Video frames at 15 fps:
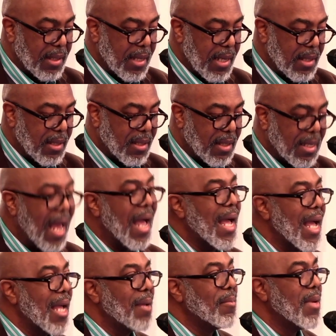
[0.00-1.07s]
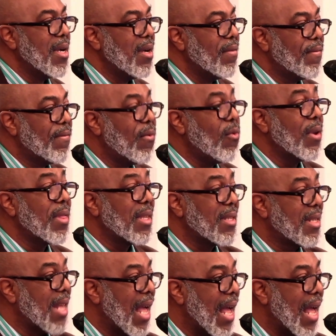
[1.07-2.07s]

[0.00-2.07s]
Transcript: it's time for the signs.